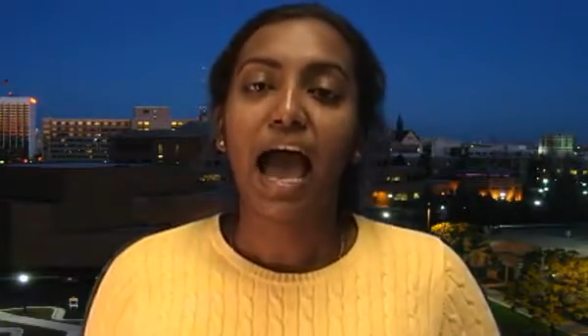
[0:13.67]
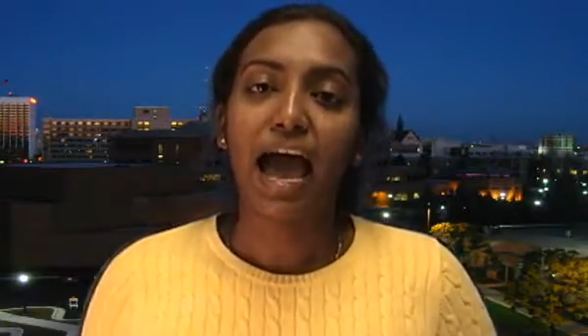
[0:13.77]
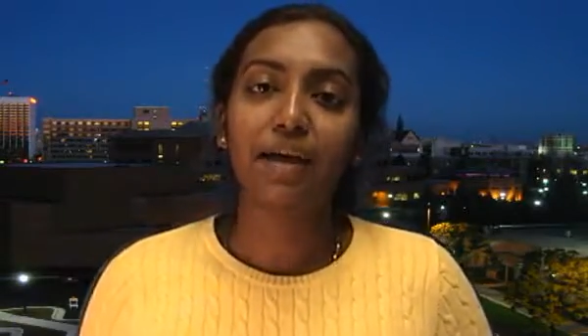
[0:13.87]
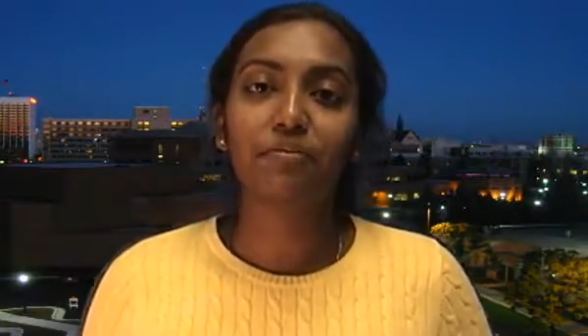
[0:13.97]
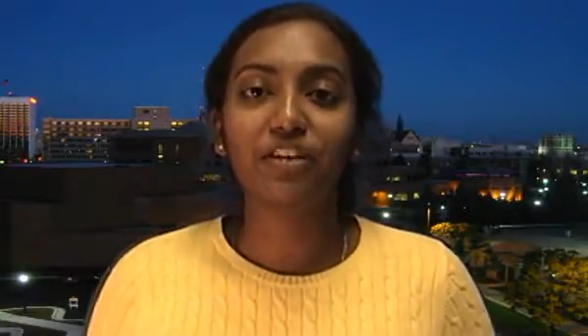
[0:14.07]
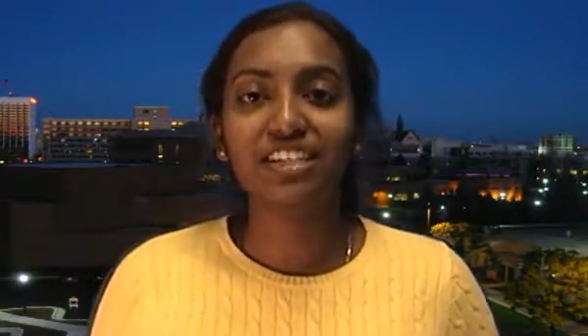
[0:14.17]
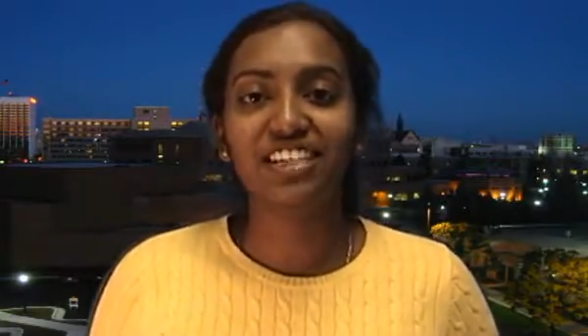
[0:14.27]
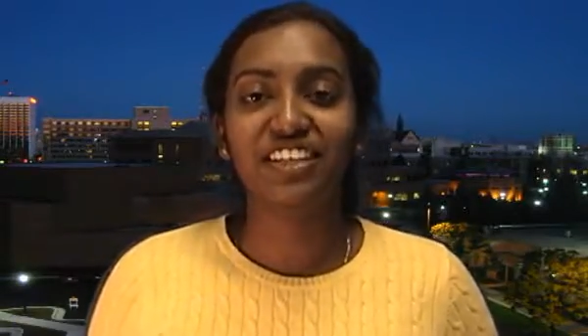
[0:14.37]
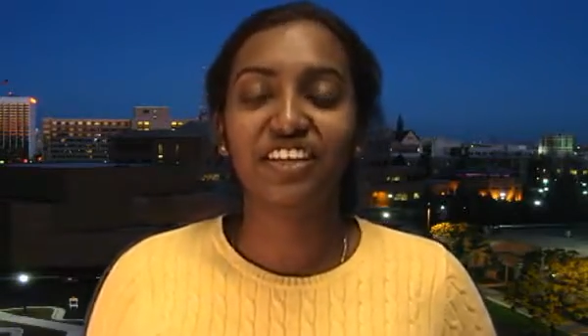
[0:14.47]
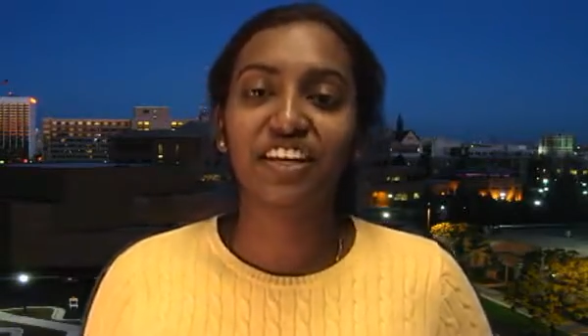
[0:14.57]
I'm
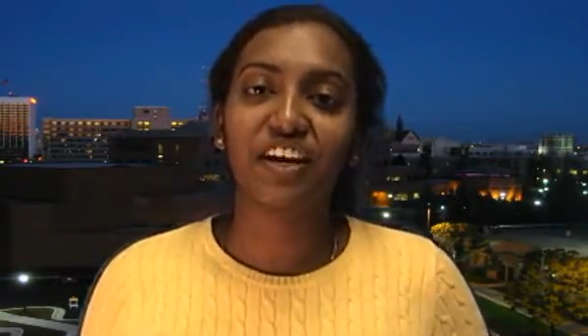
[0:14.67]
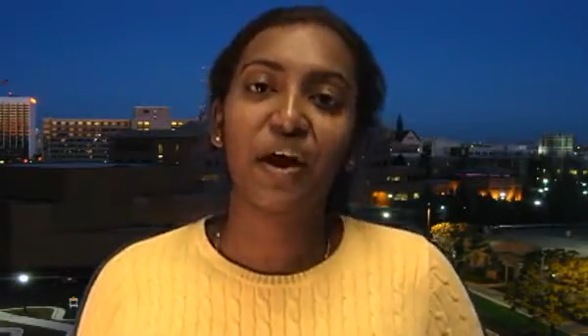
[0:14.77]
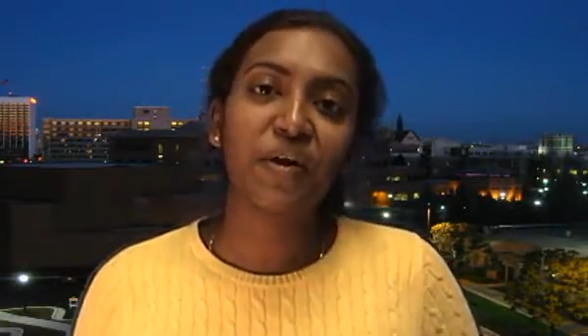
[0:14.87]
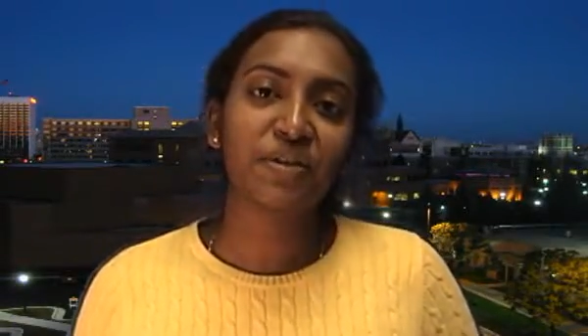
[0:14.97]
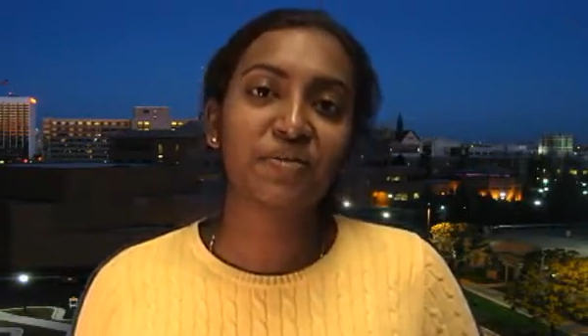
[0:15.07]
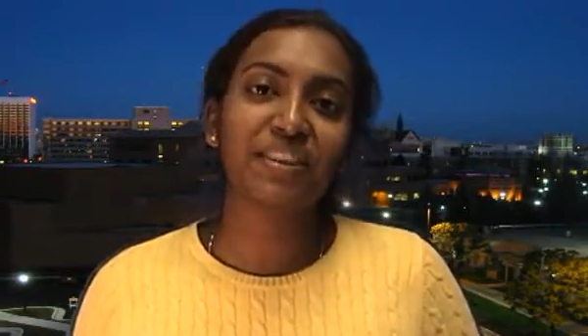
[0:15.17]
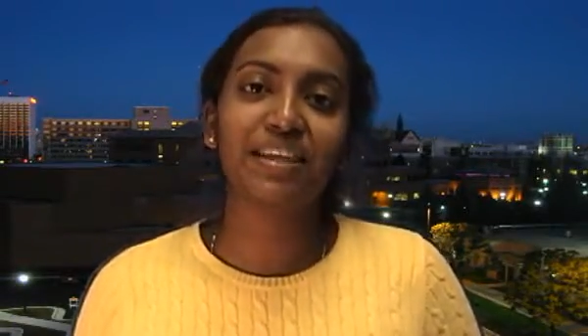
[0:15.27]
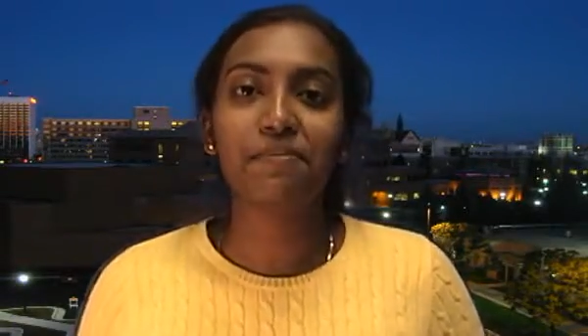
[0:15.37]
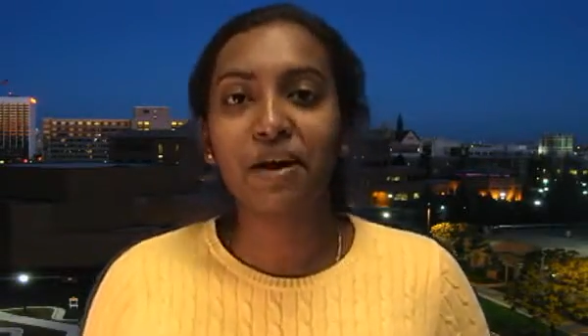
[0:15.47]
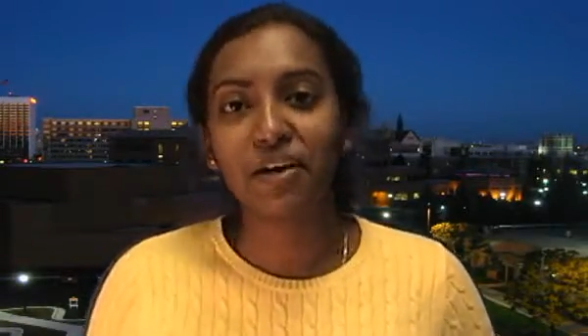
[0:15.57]
Rincey, your host with
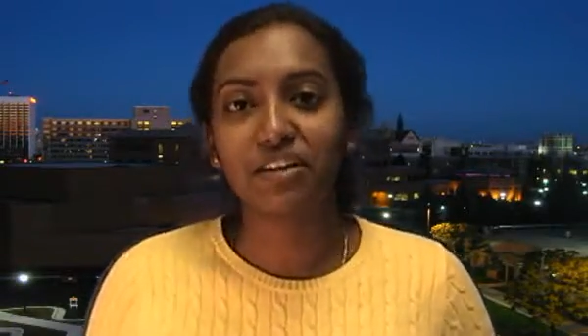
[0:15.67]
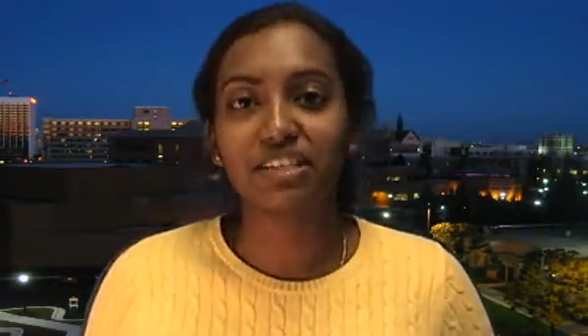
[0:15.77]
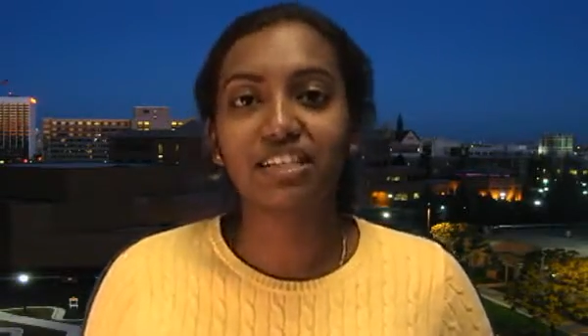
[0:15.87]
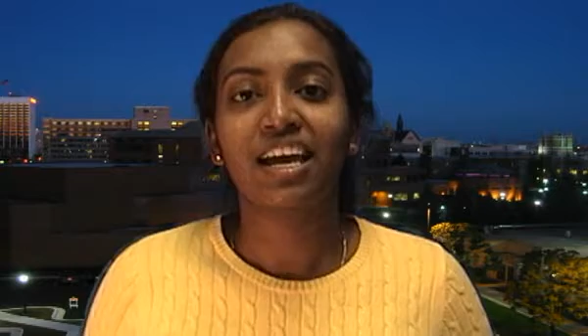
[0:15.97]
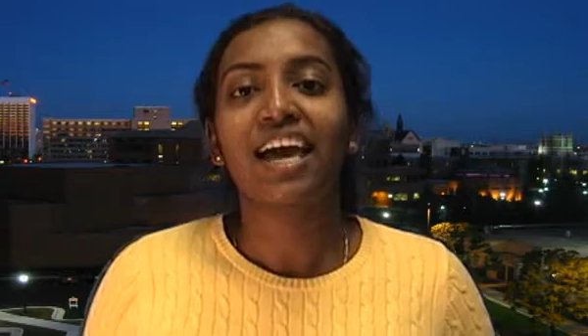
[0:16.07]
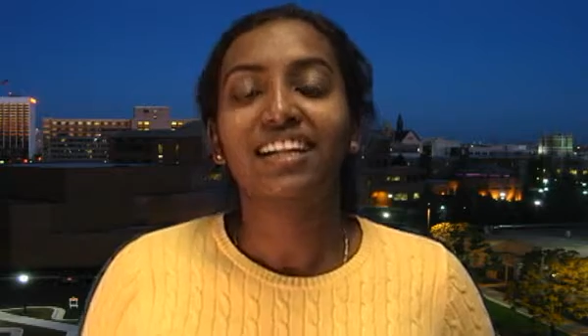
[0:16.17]
the most.